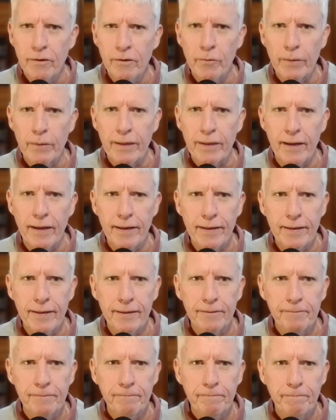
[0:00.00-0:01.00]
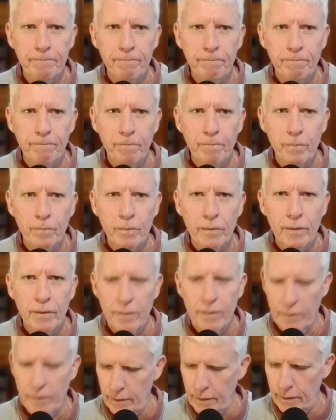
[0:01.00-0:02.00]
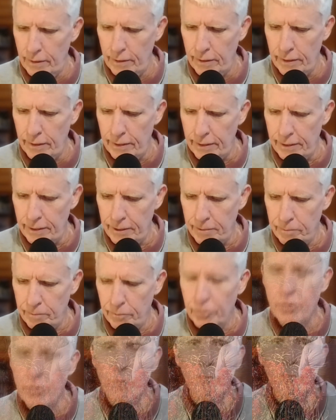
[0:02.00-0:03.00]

regarding the